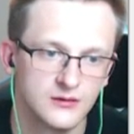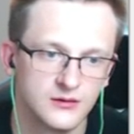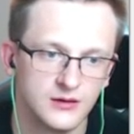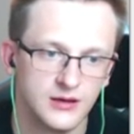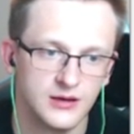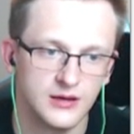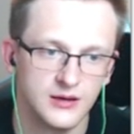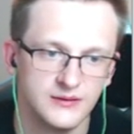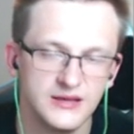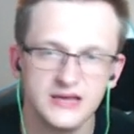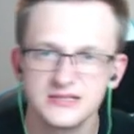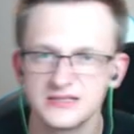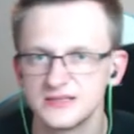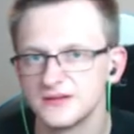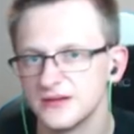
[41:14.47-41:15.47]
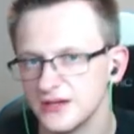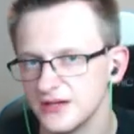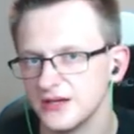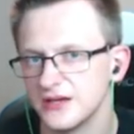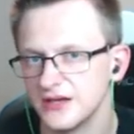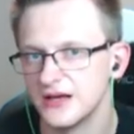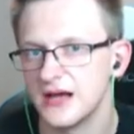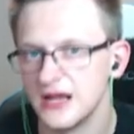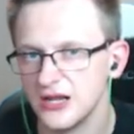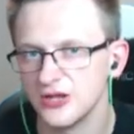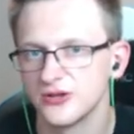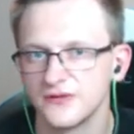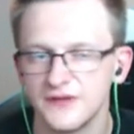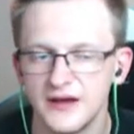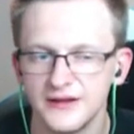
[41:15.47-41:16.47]
Uh, yes, a
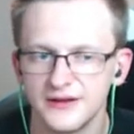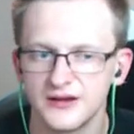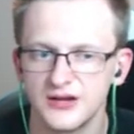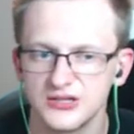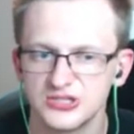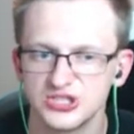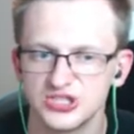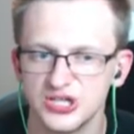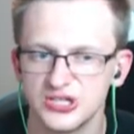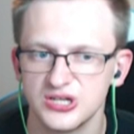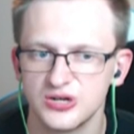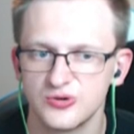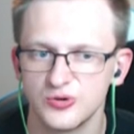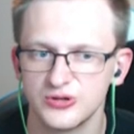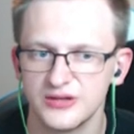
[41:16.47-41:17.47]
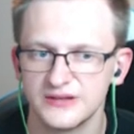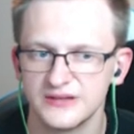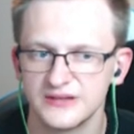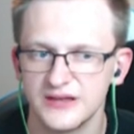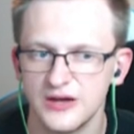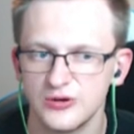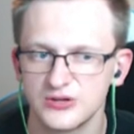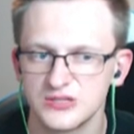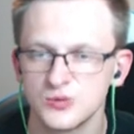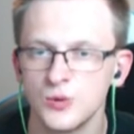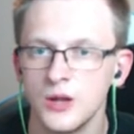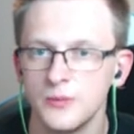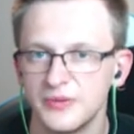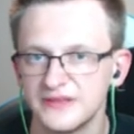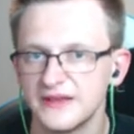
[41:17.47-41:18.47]
lot of other cards changed, uh, rotated out as
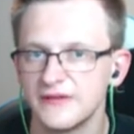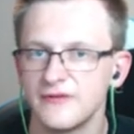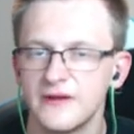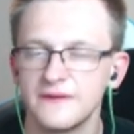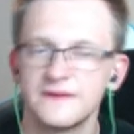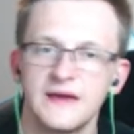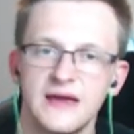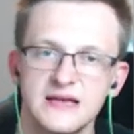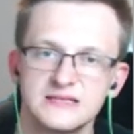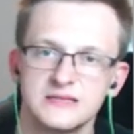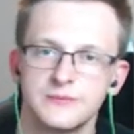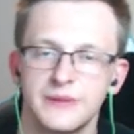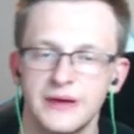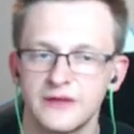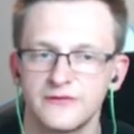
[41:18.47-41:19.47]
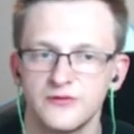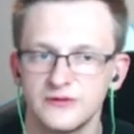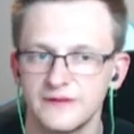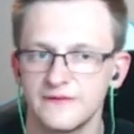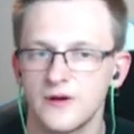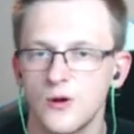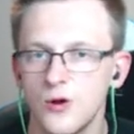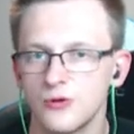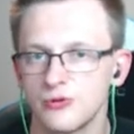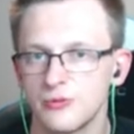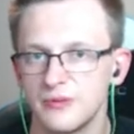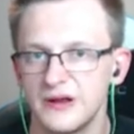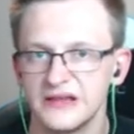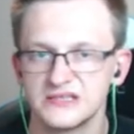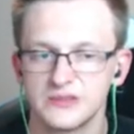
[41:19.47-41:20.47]
well, but they weren't as impactful. They were all
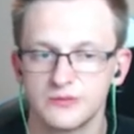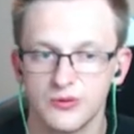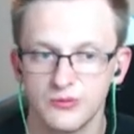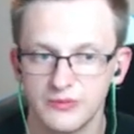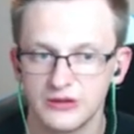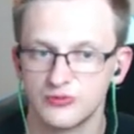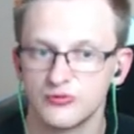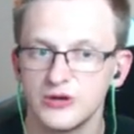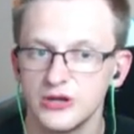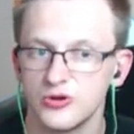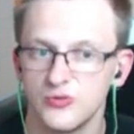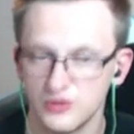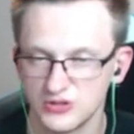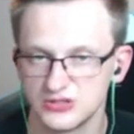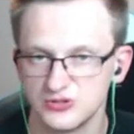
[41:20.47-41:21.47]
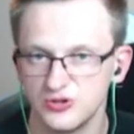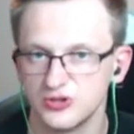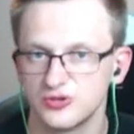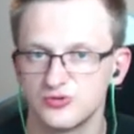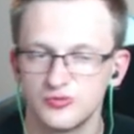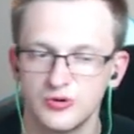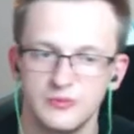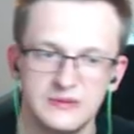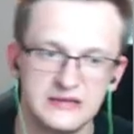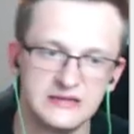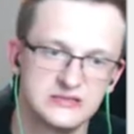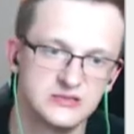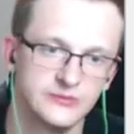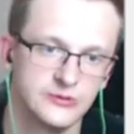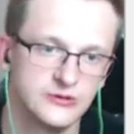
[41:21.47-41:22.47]
replaceable, but Rhino was not replaceable.